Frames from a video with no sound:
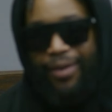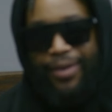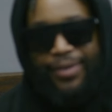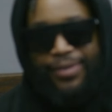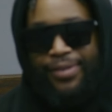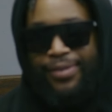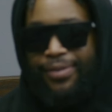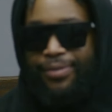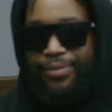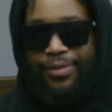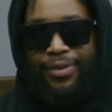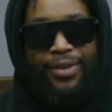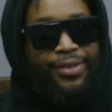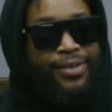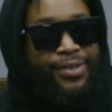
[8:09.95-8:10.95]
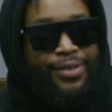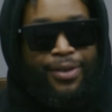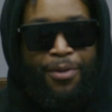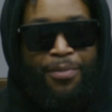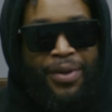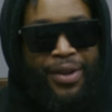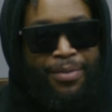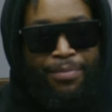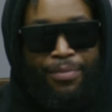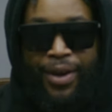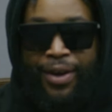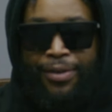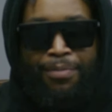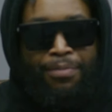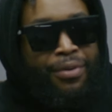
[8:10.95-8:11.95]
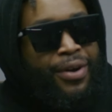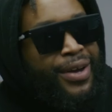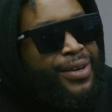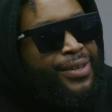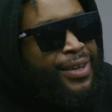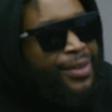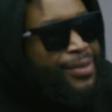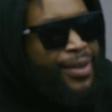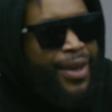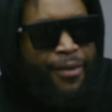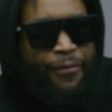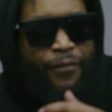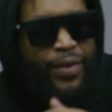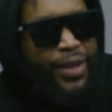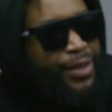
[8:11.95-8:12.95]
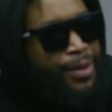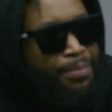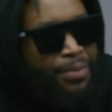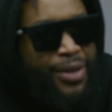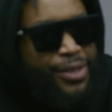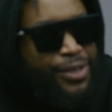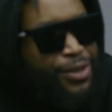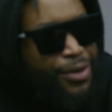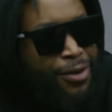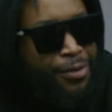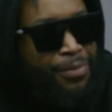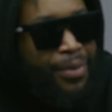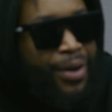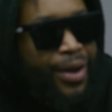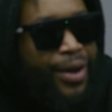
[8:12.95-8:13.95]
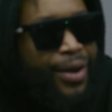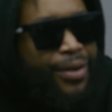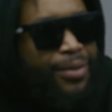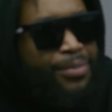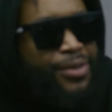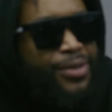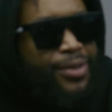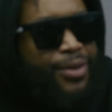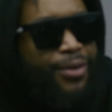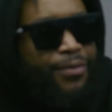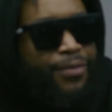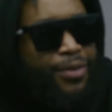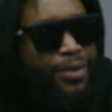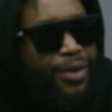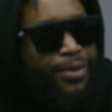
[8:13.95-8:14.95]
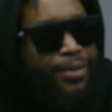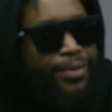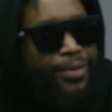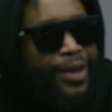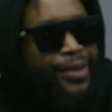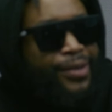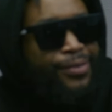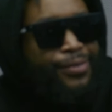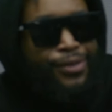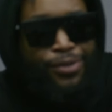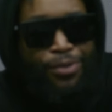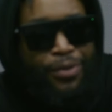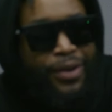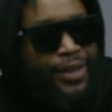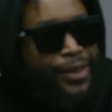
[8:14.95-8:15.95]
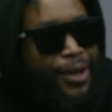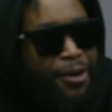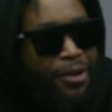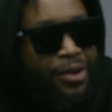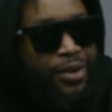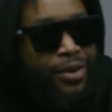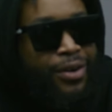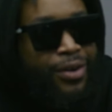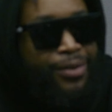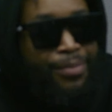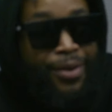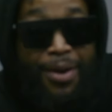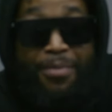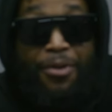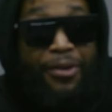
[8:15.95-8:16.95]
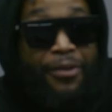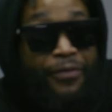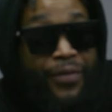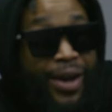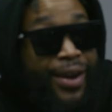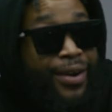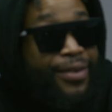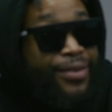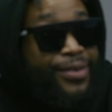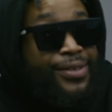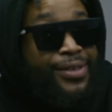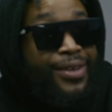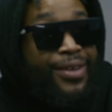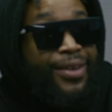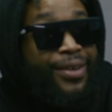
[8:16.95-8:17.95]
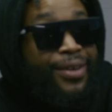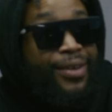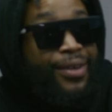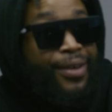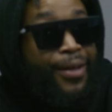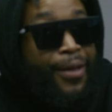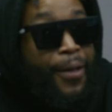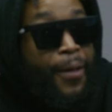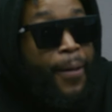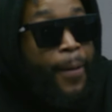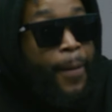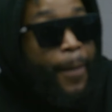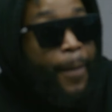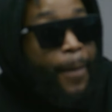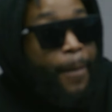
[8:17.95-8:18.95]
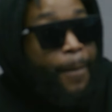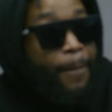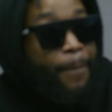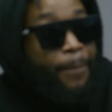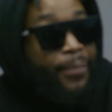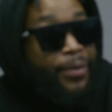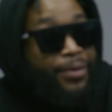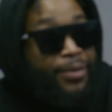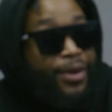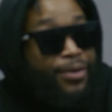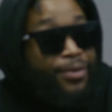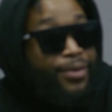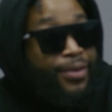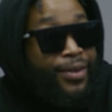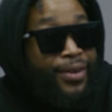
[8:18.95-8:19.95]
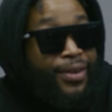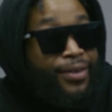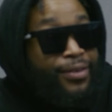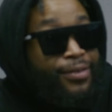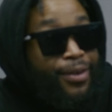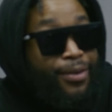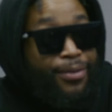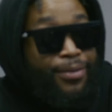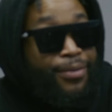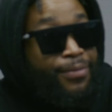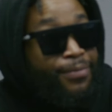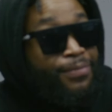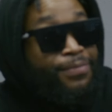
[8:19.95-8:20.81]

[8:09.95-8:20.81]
Is because there's so many other brands that got 50 plus years behind them and stuff. Like 20, 30 years, bro. I'm only 5 years in. You know, so